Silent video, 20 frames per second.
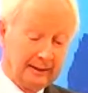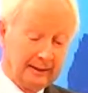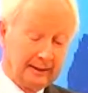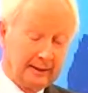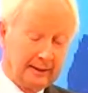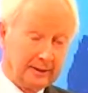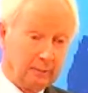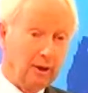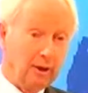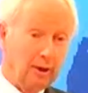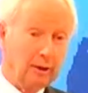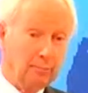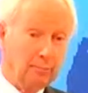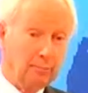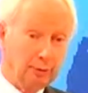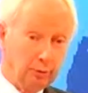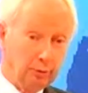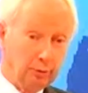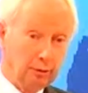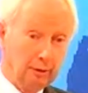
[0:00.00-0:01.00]
the work of
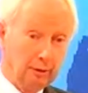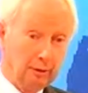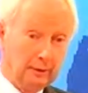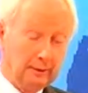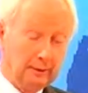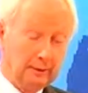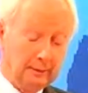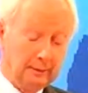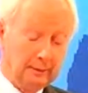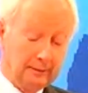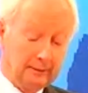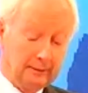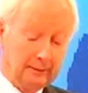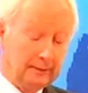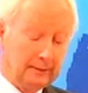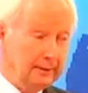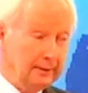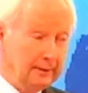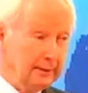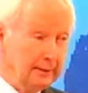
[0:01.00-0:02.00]
Bruton,
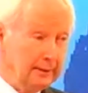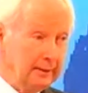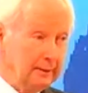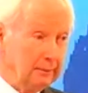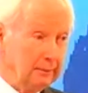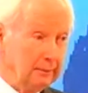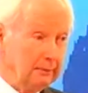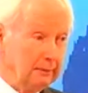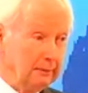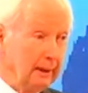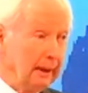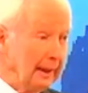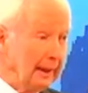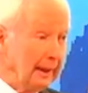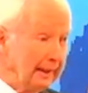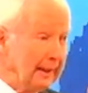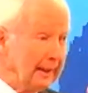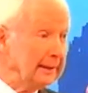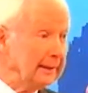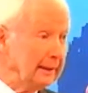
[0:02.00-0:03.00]

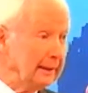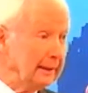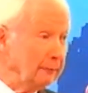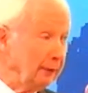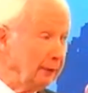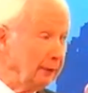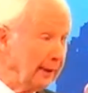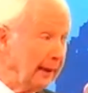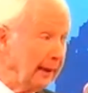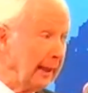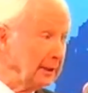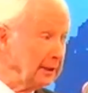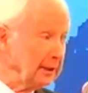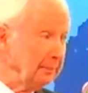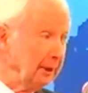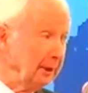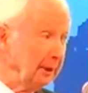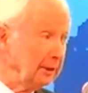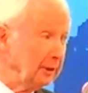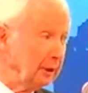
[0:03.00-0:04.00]
and an excellent finance
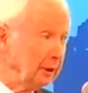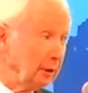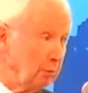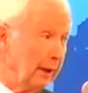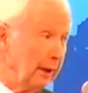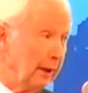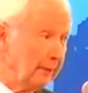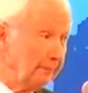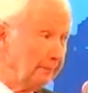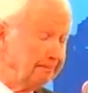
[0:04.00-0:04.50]
minister, Quinn.